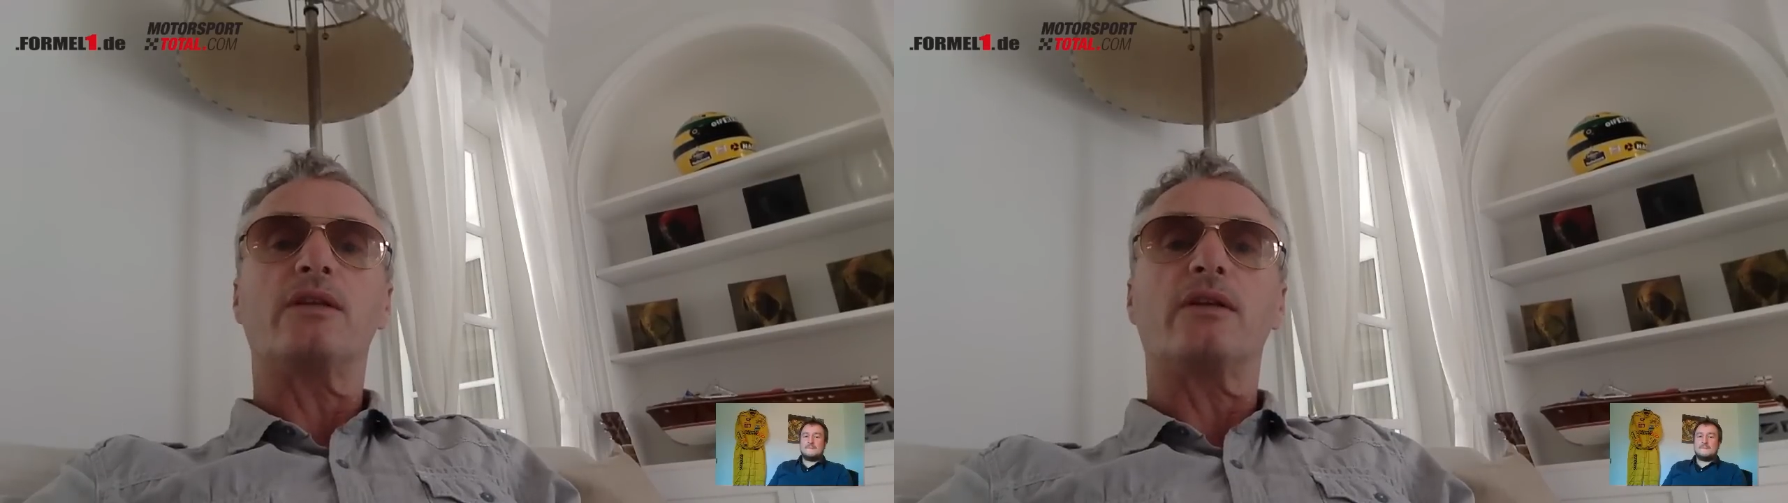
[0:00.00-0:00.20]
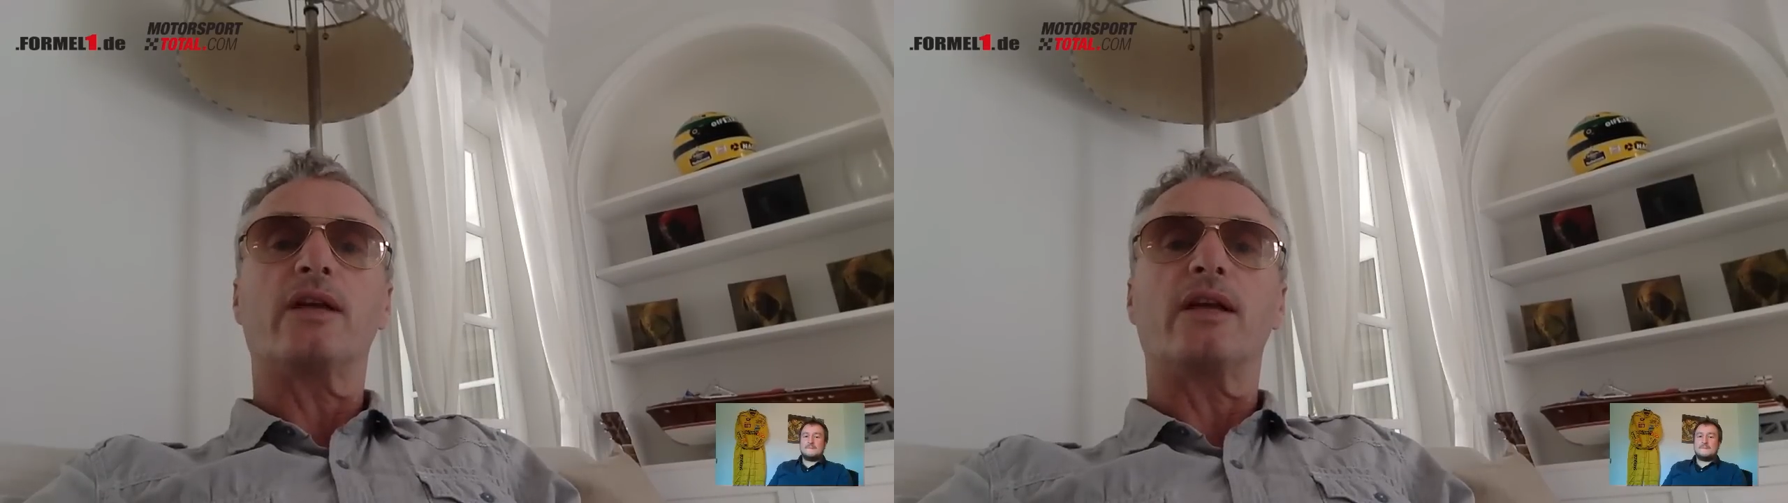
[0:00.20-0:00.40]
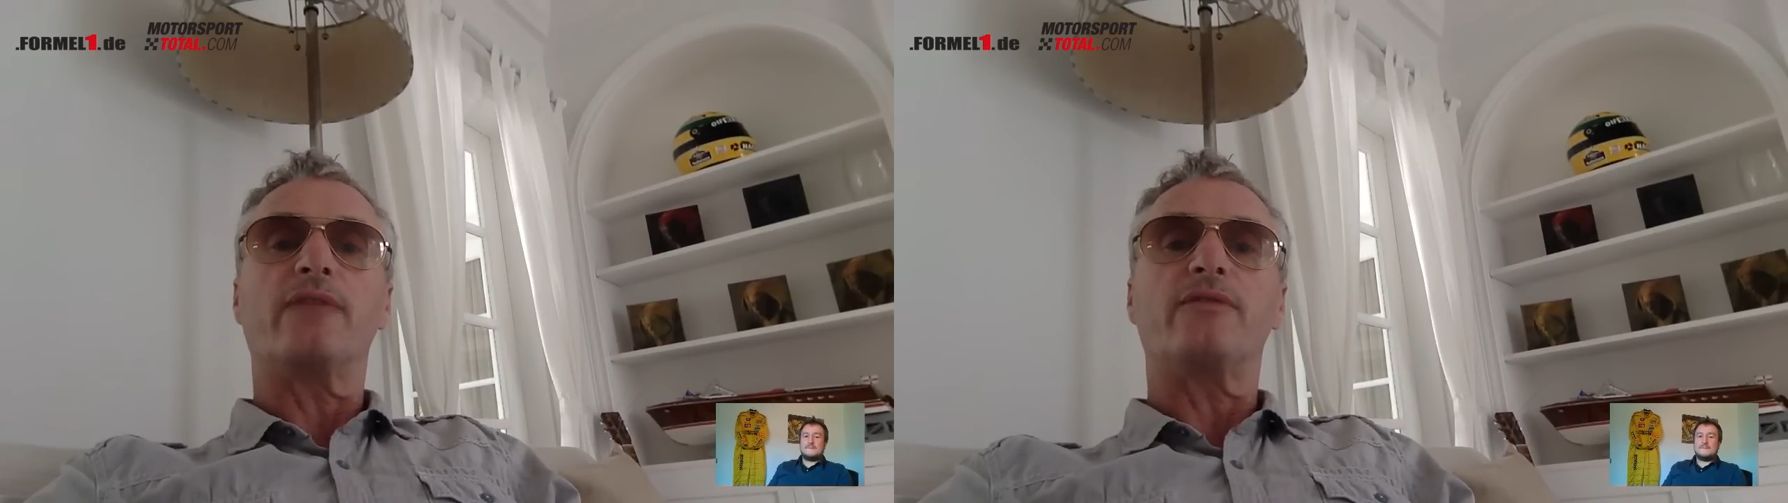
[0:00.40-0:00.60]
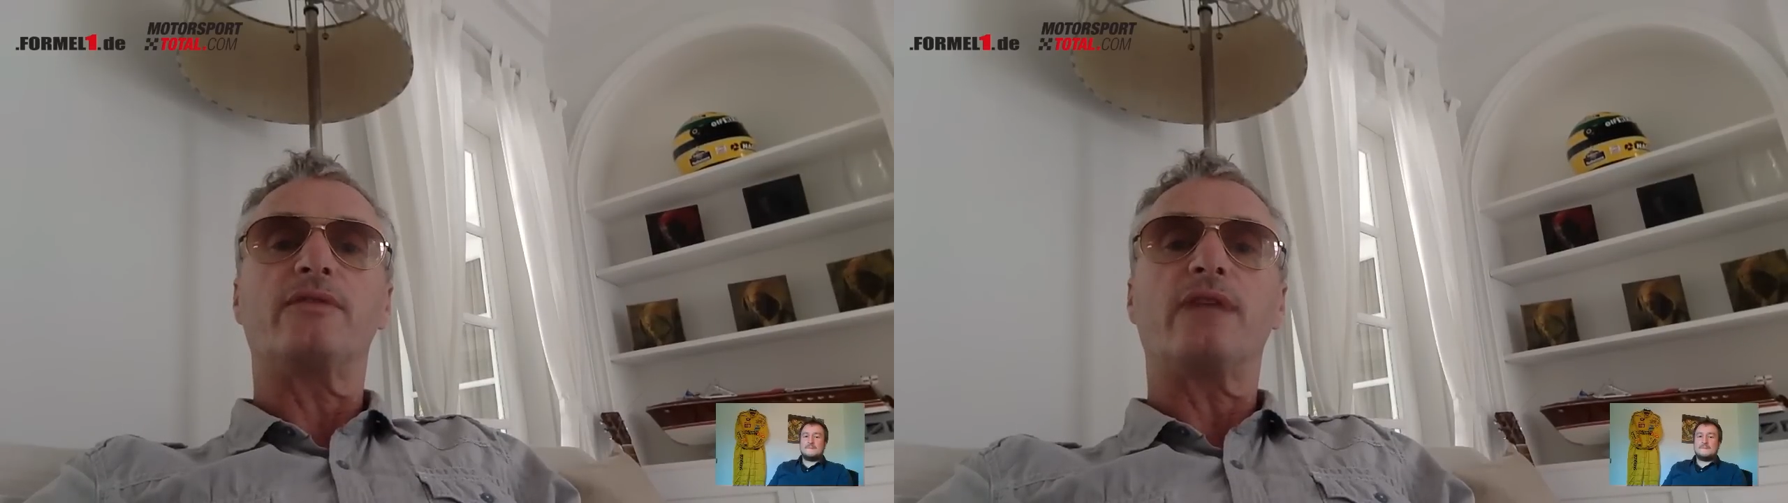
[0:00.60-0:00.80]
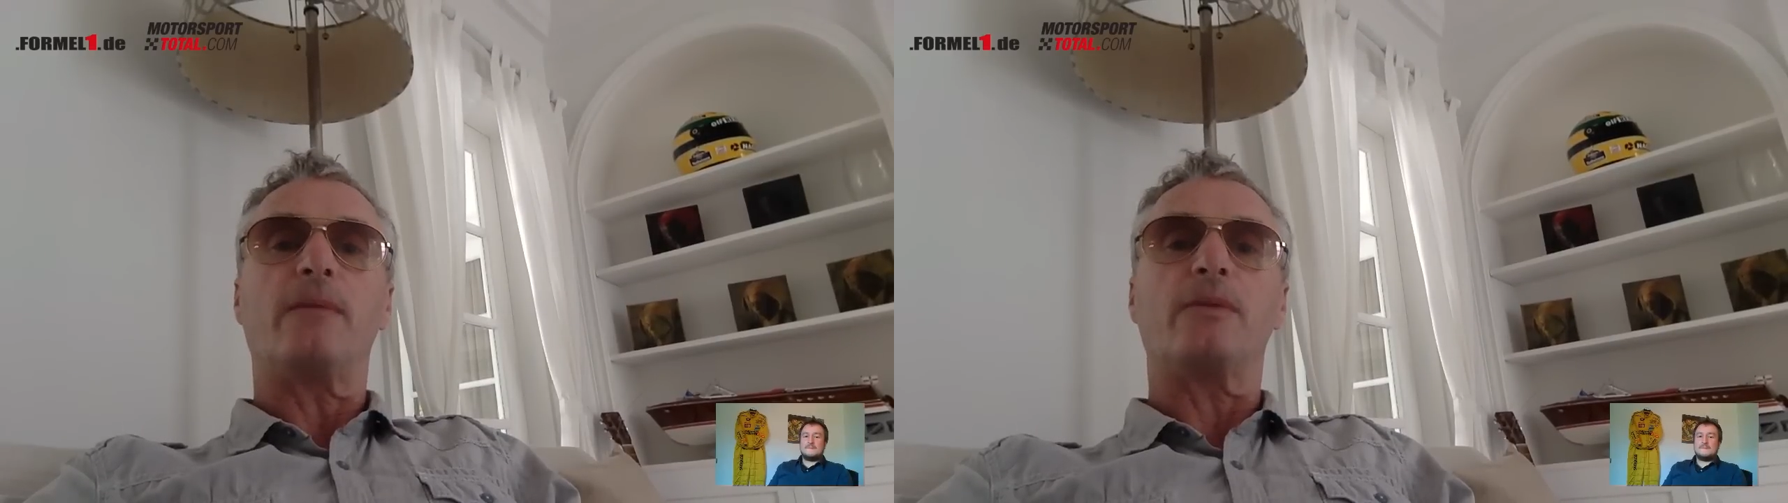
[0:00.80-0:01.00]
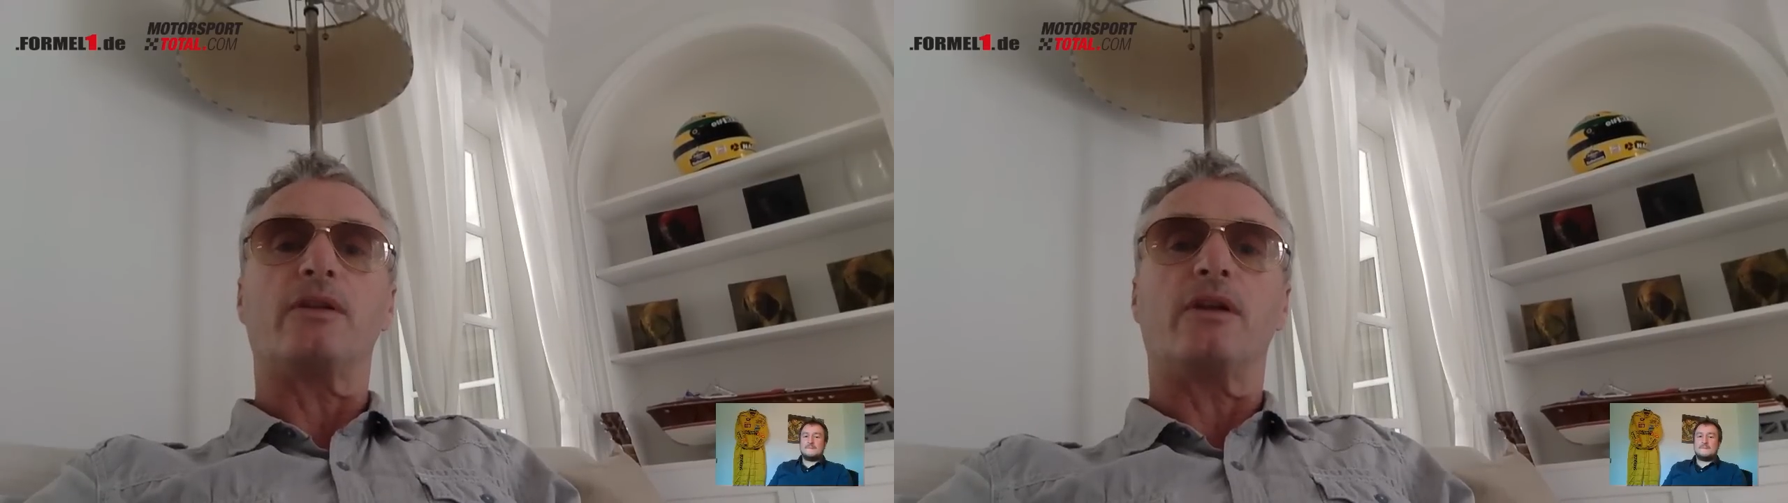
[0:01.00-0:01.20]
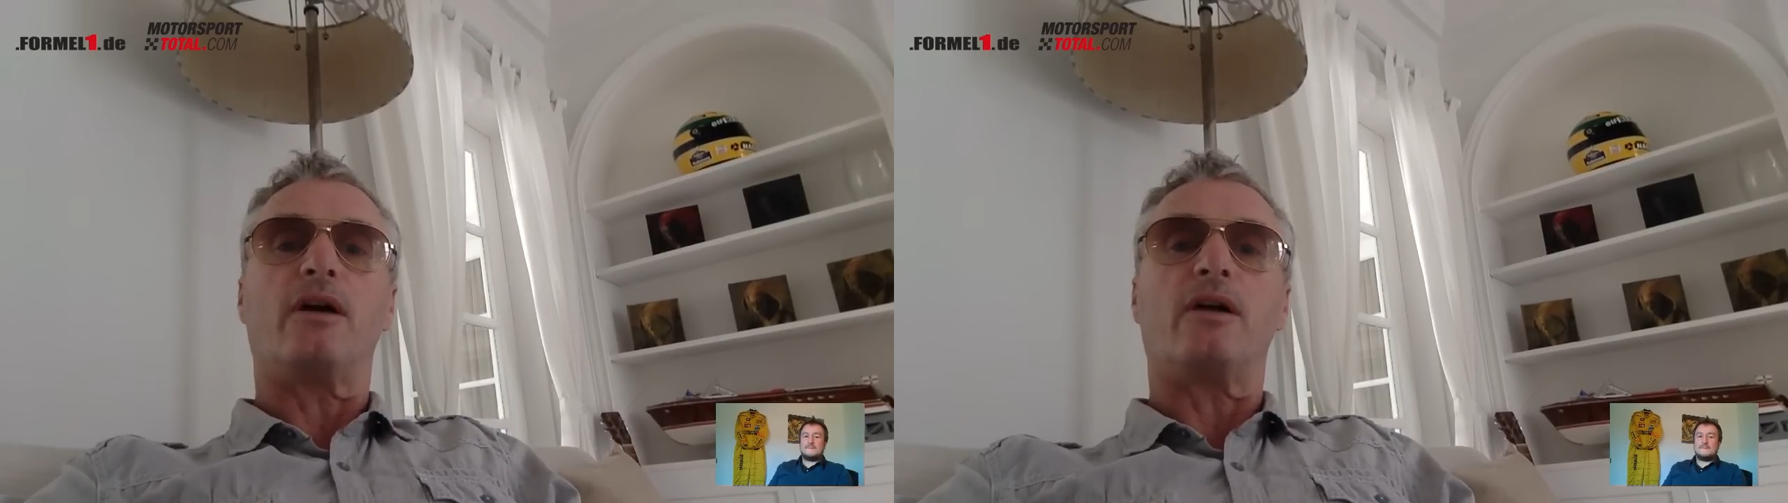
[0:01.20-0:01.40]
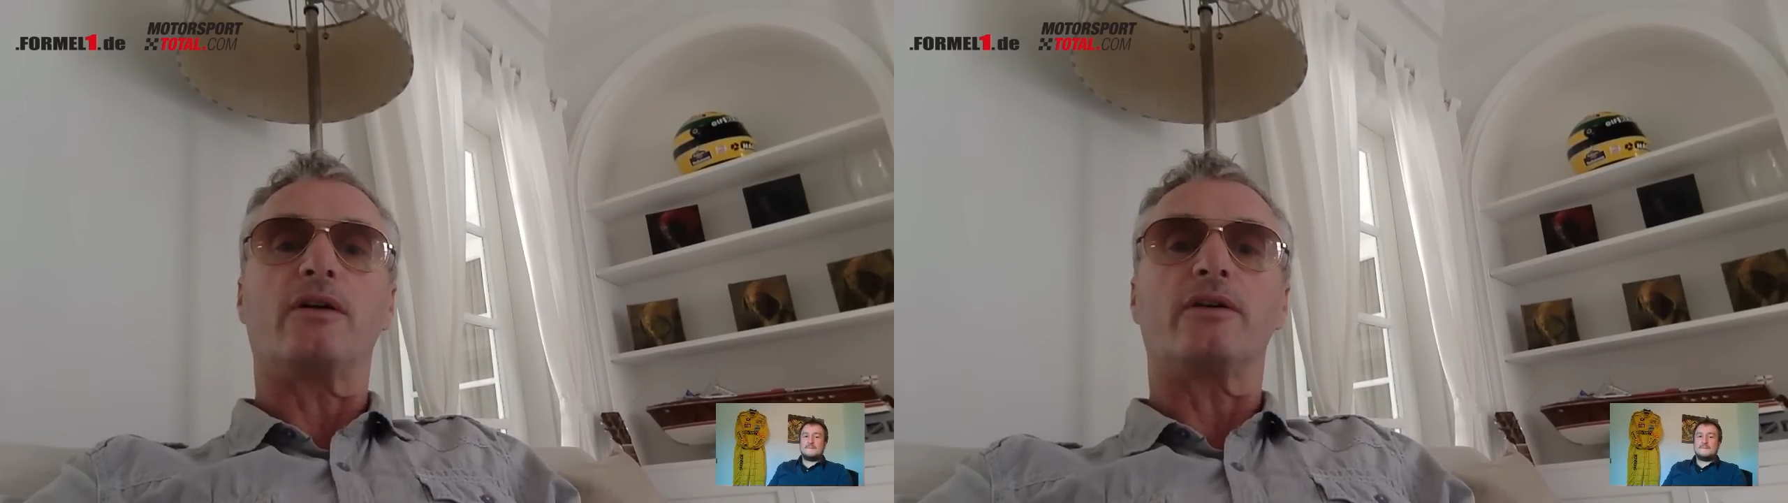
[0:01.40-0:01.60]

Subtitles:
there that can give Hamilton a harder